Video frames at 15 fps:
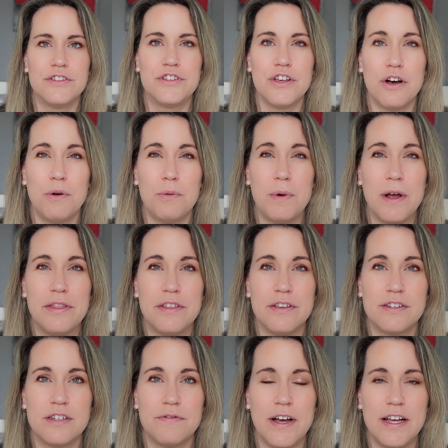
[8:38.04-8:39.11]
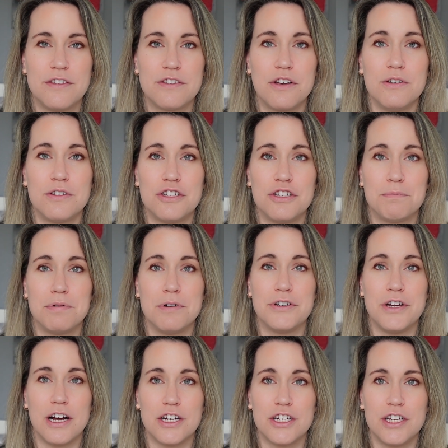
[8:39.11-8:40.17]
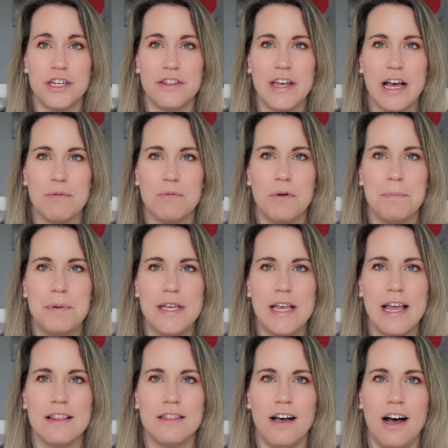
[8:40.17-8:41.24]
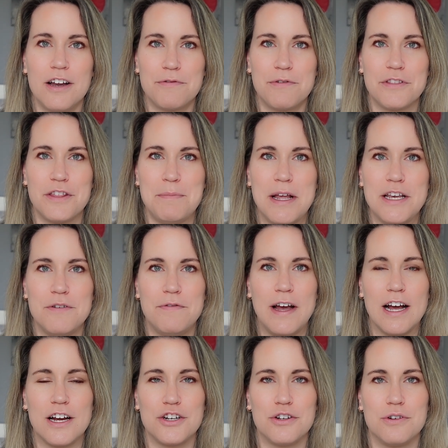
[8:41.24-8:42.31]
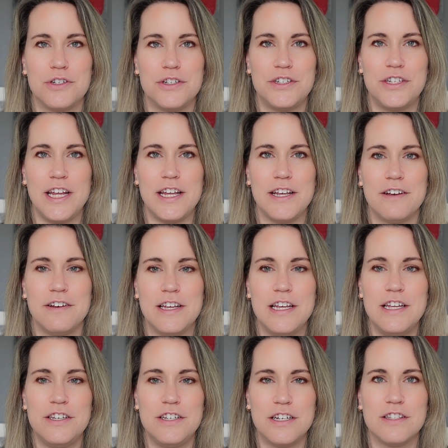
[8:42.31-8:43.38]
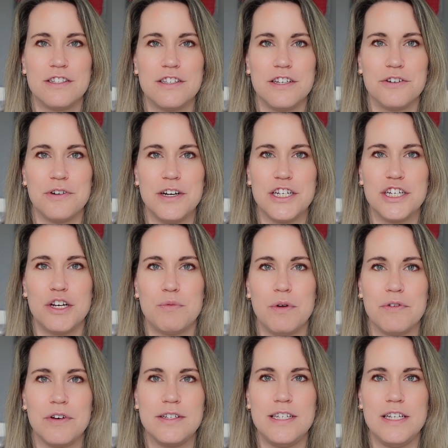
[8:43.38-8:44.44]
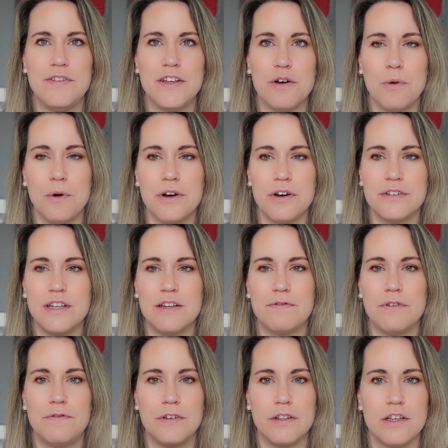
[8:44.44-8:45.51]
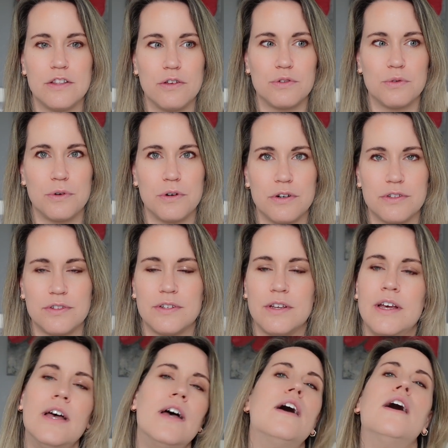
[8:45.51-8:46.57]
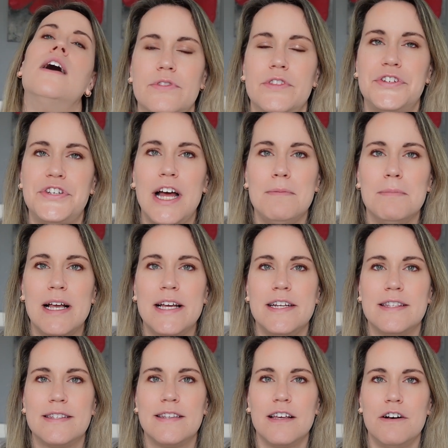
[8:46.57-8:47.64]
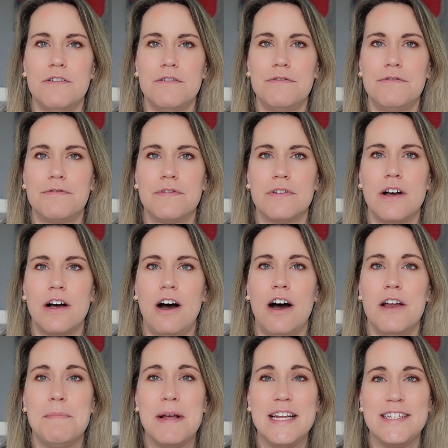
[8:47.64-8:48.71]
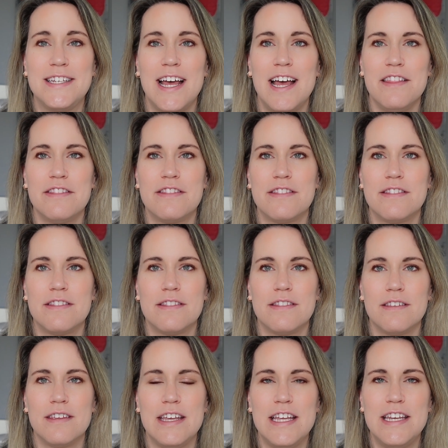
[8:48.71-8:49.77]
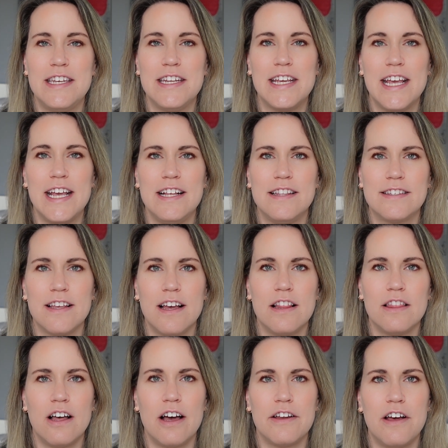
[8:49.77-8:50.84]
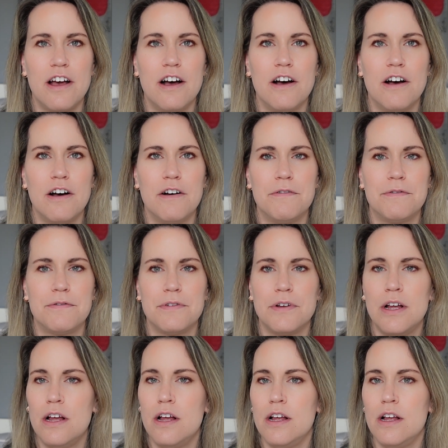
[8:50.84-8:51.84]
So when this device goes to production, that will be a lot for the manufacturer to take into consideration when receiving orders and fulfilling those orders. The timeline itself on May 10th indicates a lot of